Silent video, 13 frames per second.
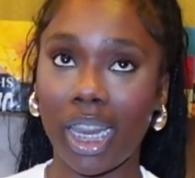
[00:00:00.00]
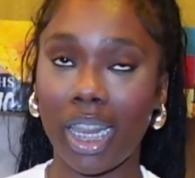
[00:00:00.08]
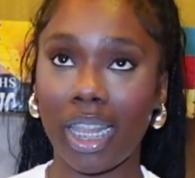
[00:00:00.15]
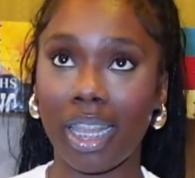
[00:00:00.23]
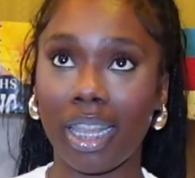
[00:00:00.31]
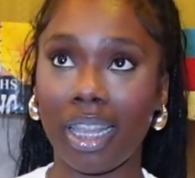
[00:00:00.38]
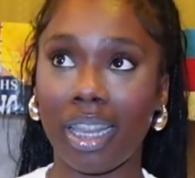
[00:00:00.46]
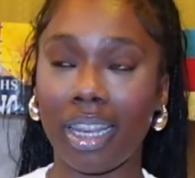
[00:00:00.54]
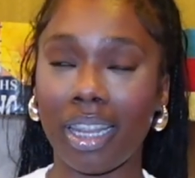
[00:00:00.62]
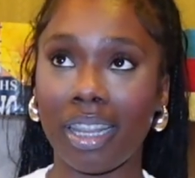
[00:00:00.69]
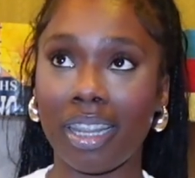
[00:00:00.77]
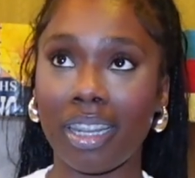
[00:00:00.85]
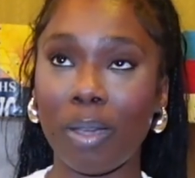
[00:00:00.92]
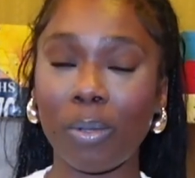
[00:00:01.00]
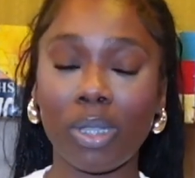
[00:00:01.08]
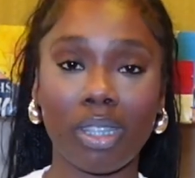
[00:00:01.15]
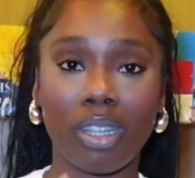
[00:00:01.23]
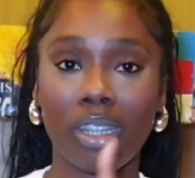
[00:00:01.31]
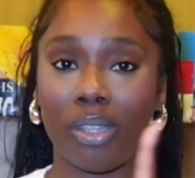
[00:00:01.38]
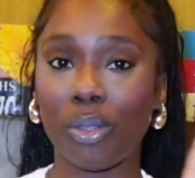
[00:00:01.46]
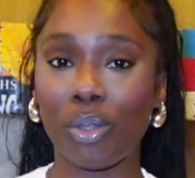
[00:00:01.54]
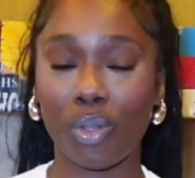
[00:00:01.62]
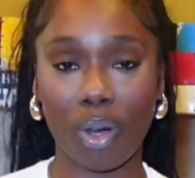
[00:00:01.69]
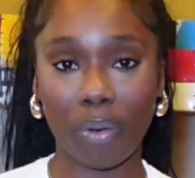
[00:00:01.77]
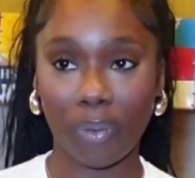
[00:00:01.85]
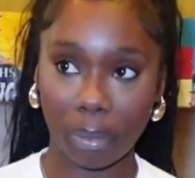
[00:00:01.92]
and that was just another
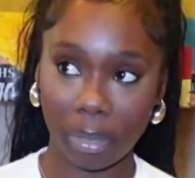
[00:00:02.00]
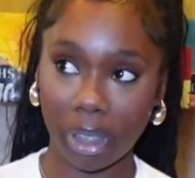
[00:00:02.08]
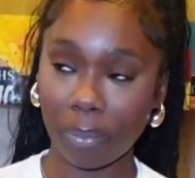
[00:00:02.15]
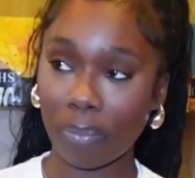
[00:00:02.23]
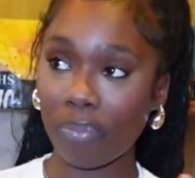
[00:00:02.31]
straw for me.